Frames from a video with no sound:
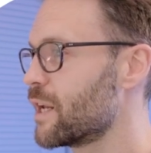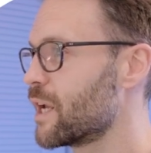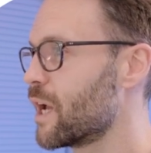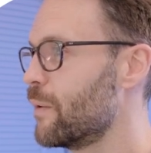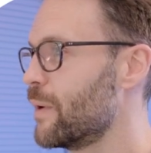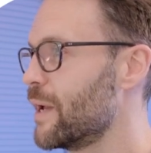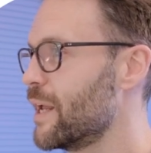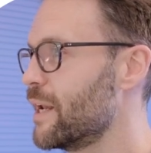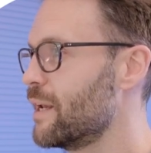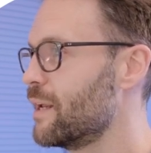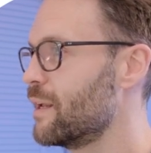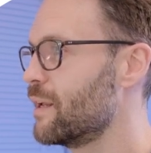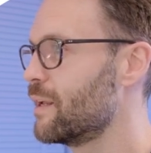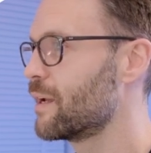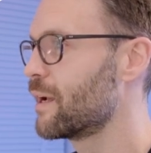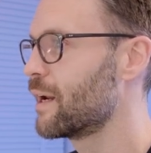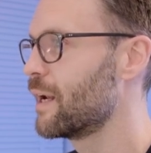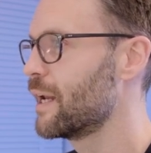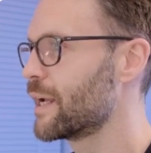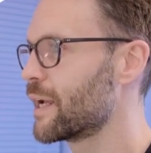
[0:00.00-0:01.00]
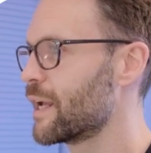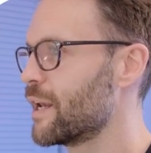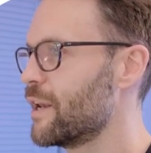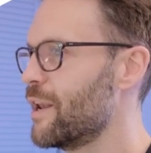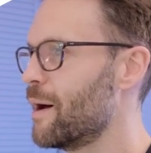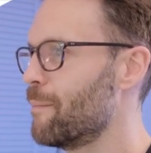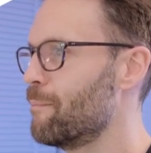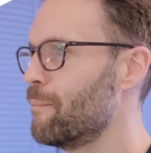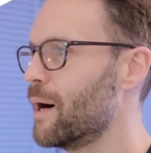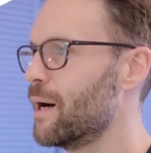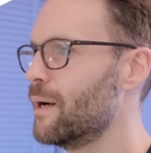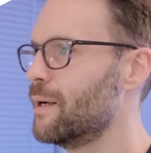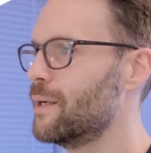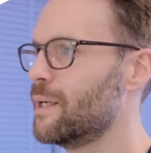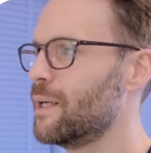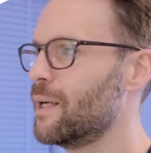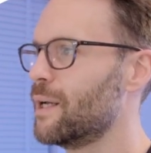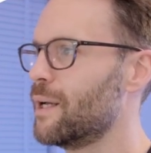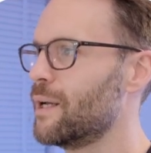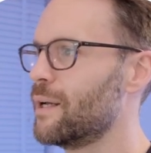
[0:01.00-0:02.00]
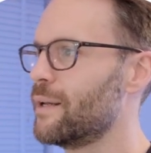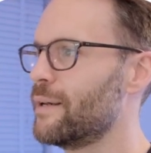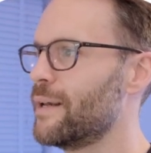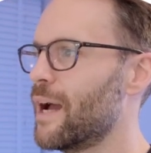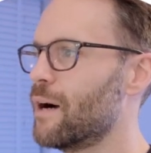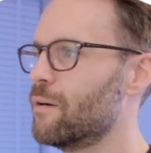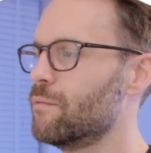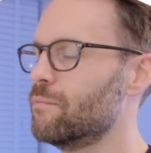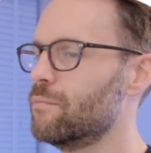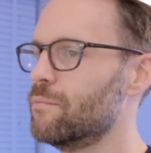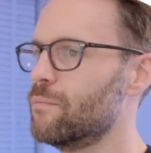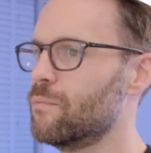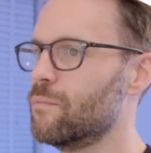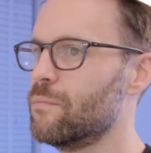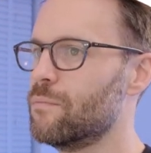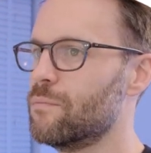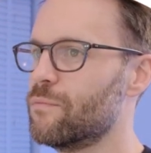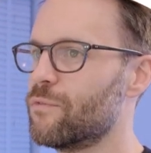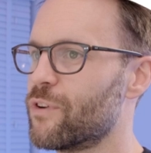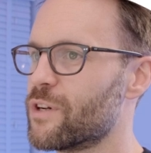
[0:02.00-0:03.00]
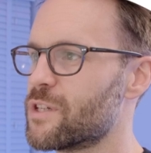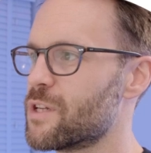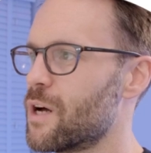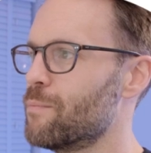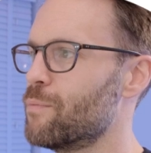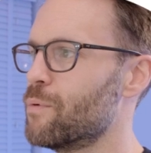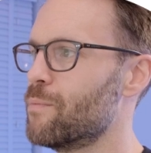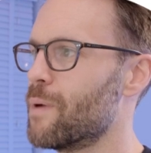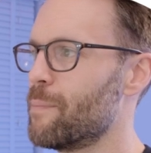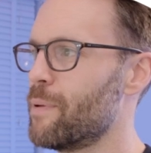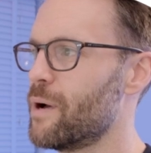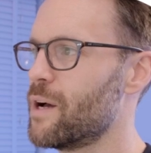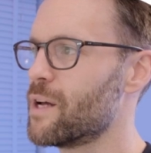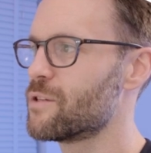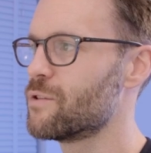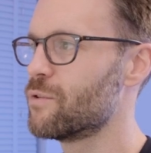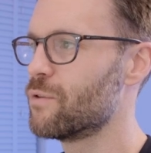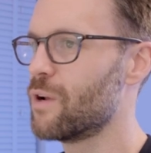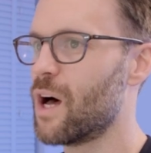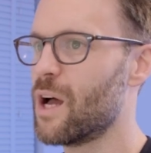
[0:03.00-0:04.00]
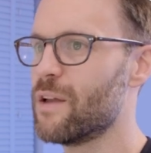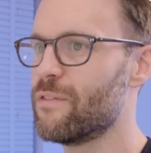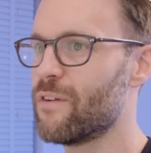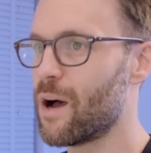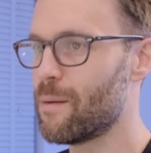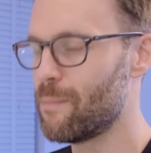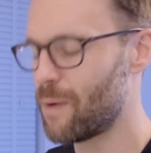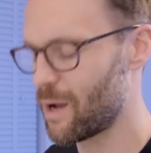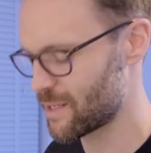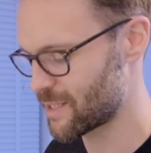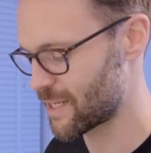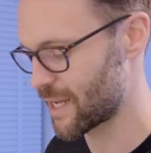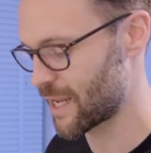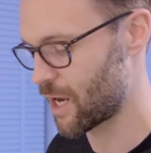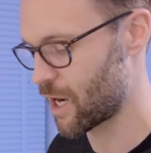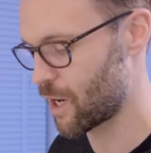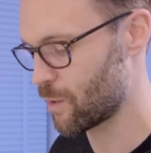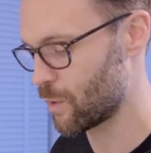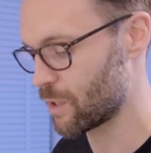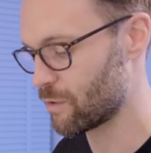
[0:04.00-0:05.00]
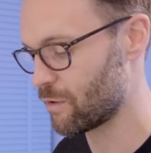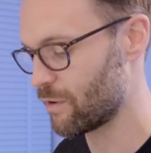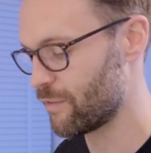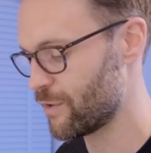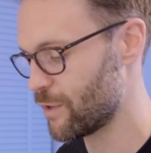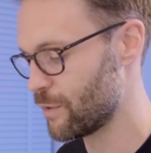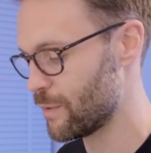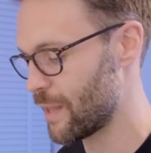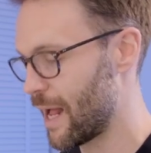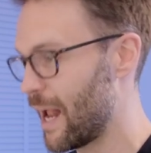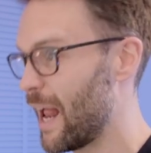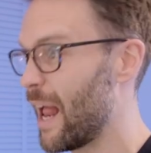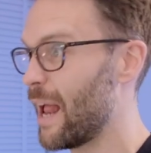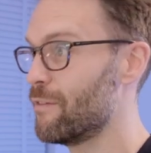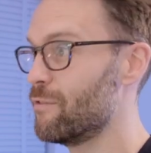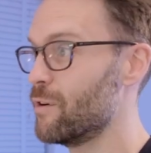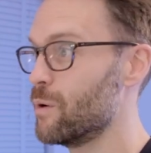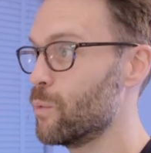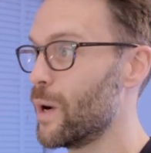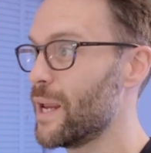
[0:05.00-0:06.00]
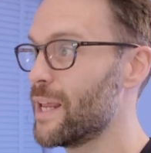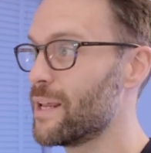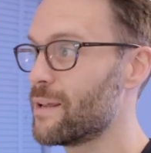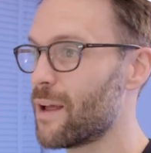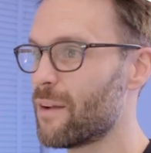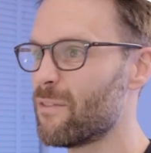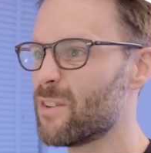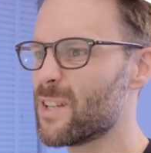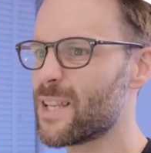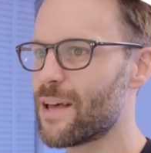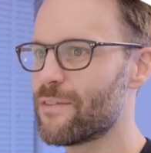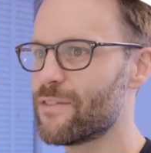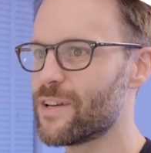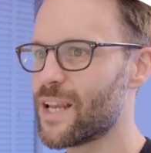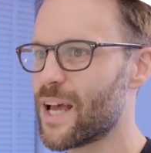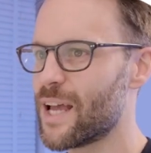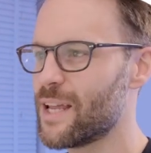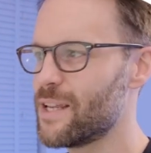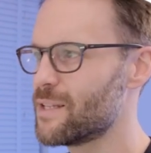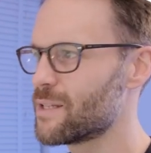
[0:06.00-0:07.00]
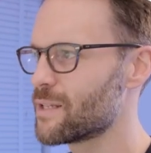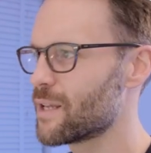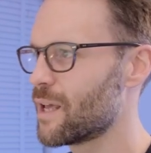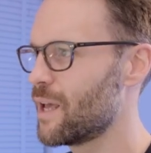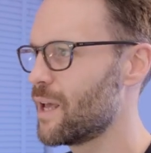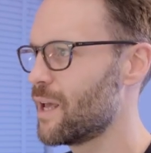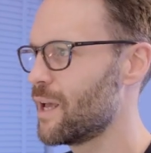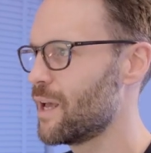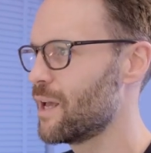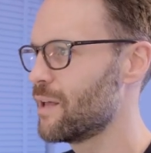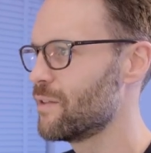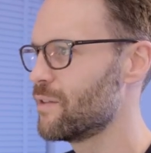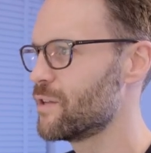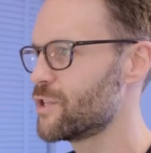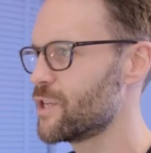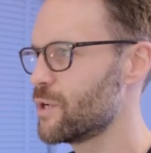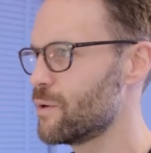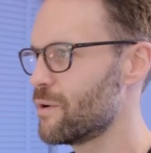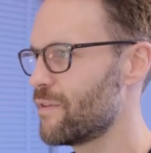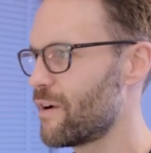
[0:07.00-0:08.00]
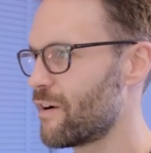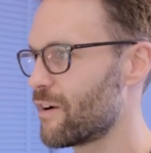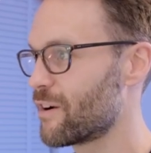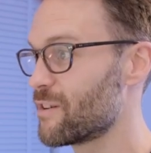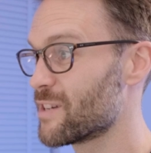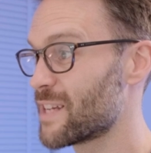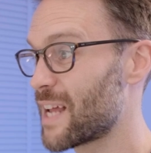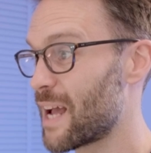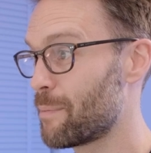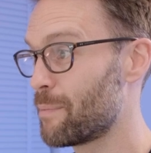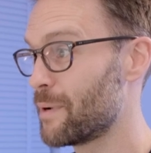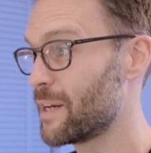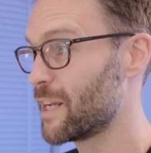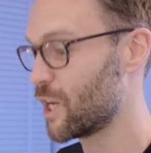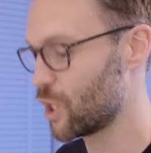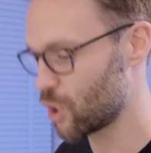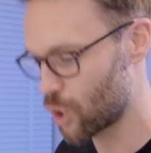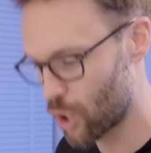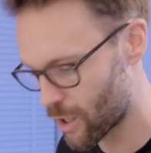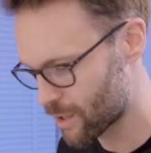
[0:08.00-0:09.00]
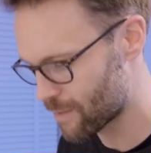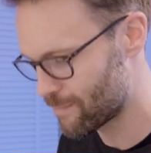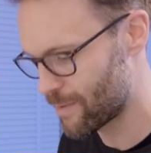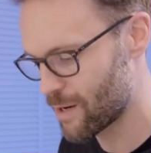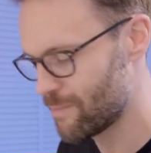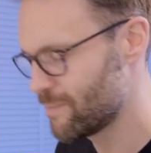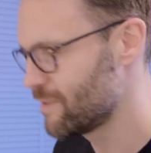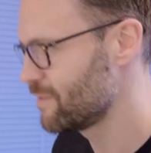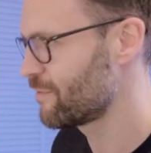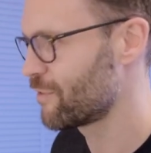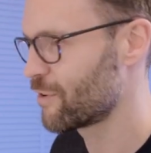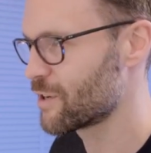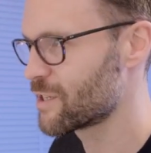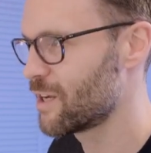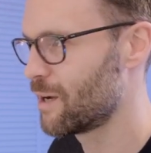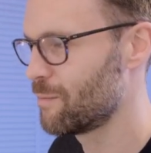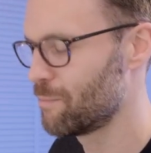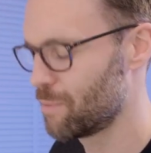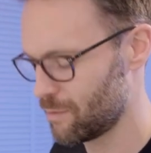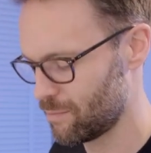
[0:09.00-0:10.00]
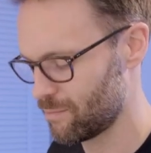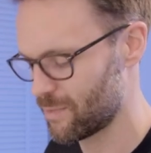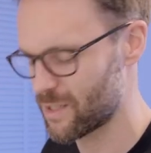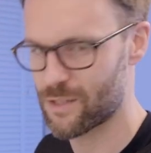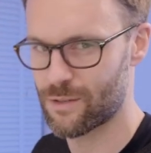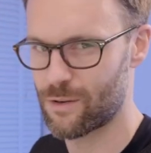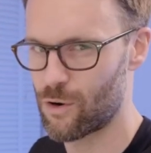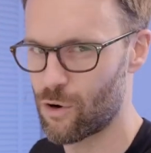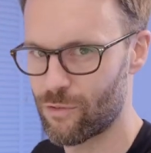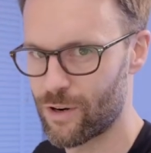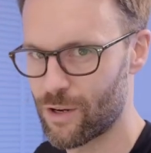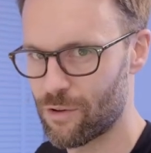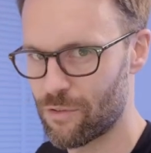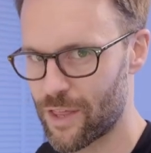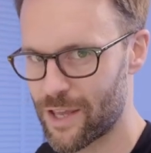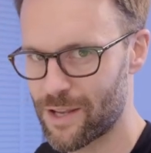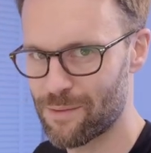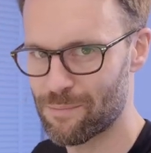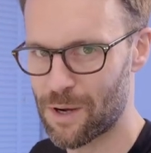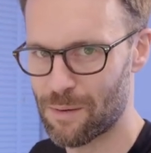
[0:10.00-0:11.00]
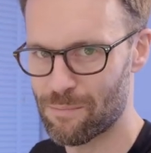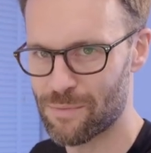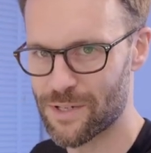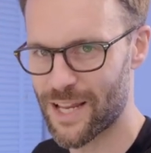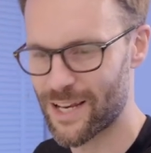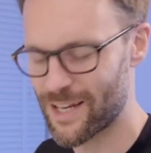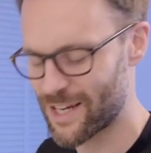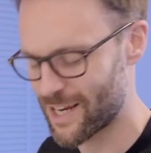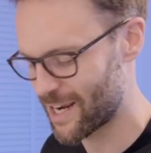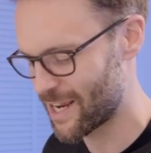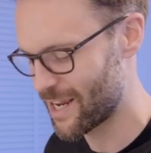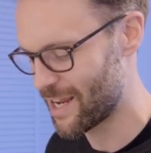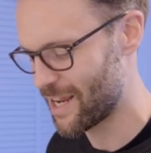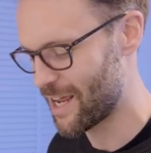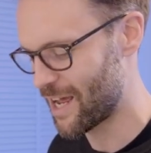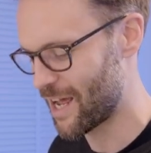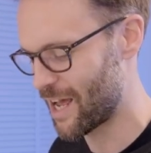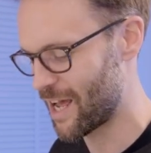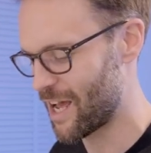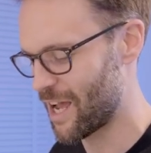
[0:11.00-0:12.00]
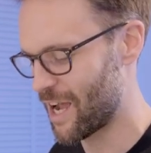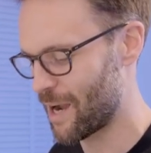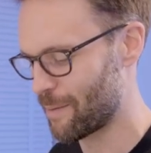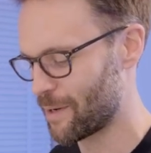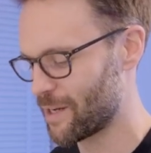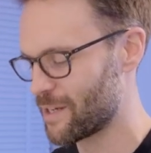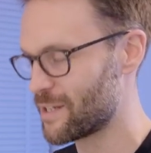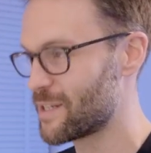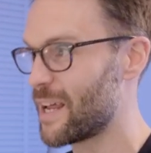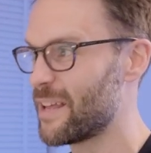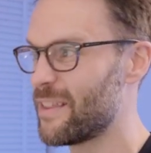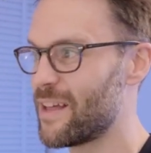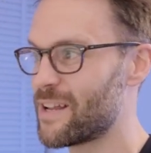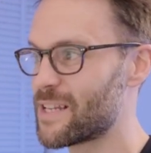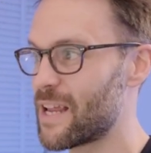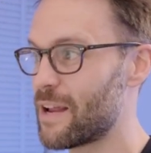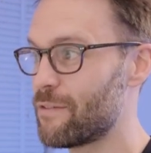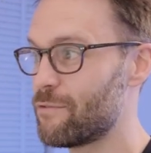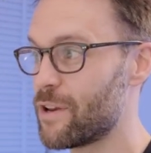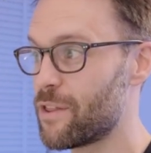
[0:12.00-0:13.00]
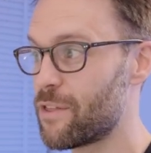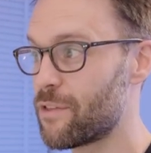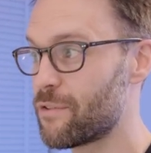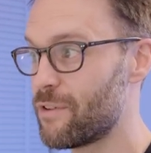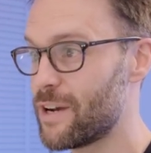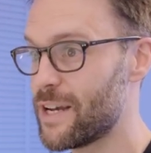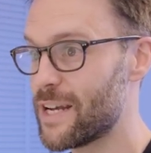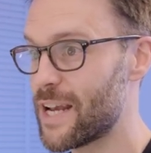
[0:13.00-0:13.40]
go in, click number. Now, for example, my personal life, I might say I wanna review that every week, every seven days. Shoot with Erica is happening a lot at the moment, for example. It's not a real thing, but I'm pretending. Uh, I'm going to say that's every three